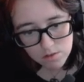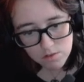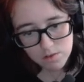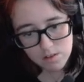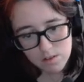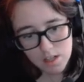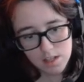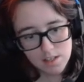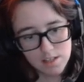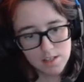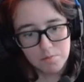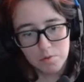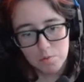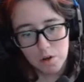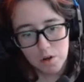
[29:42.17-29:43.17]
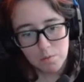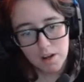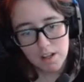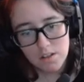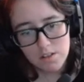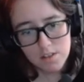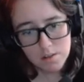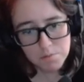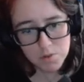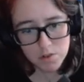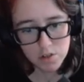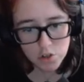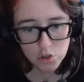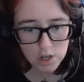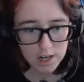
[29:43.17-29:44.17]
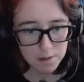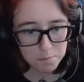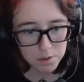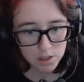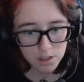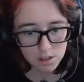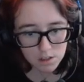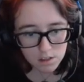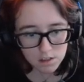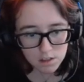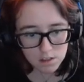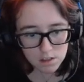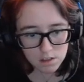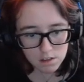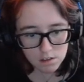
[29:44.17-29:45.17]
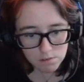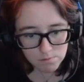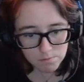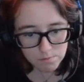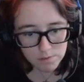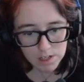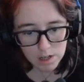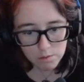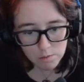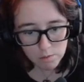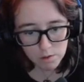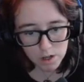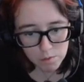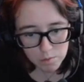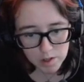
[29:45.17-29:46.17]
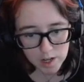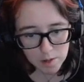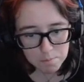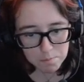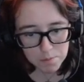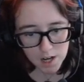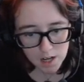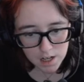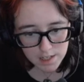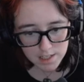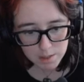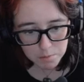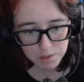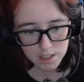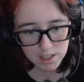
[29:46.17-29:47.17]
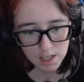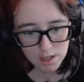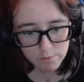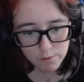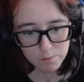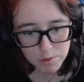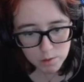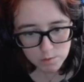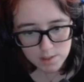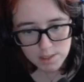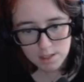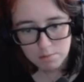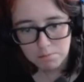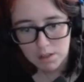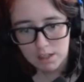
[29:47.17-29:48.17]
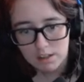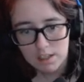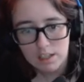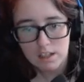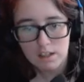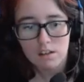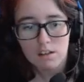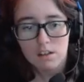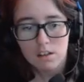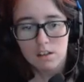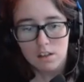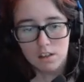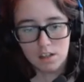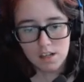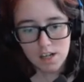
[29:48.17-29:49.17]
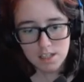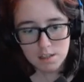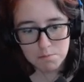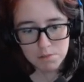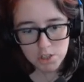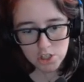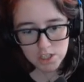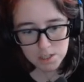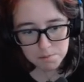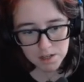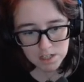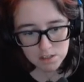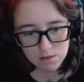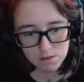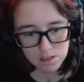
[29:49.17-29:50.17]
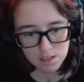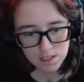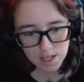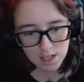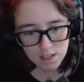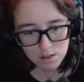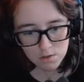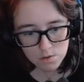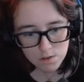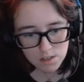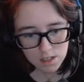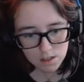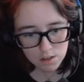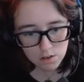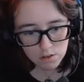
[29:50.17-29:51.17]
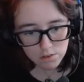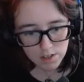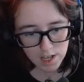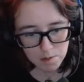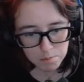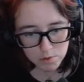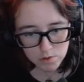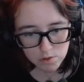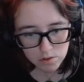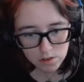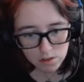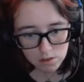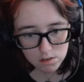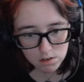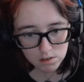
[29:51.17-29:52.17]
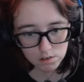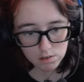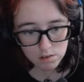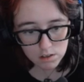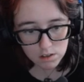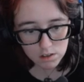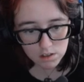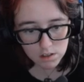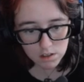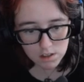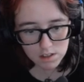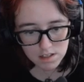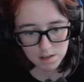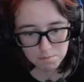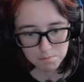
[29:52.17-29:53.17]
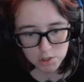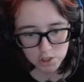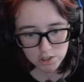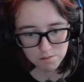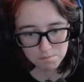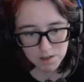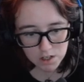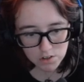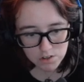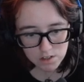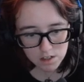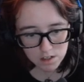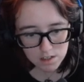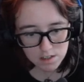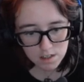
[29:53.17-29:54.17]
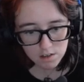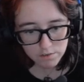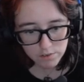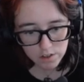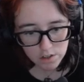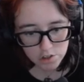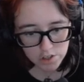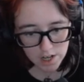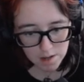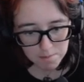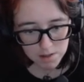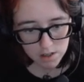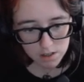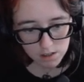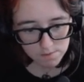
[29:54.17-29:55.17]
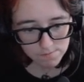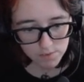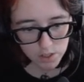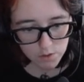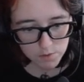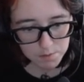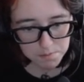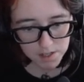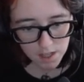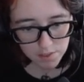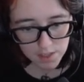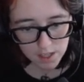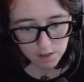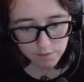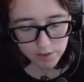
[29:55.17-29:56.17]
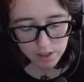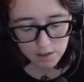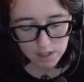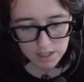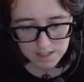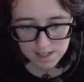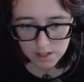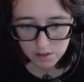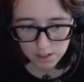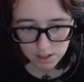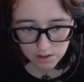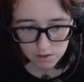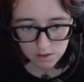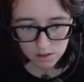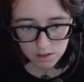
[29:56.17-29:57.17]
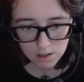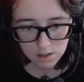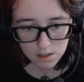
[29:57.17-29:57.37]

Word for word: to set us up to walk right into some sort of trap? Now, what would I possibly gain from doing something like that? Not to mention, it's my duty to guide those who seek the golden apple toward their goal. Some mischief maker snuck into the village and had me all confused, but I think I figured things out now.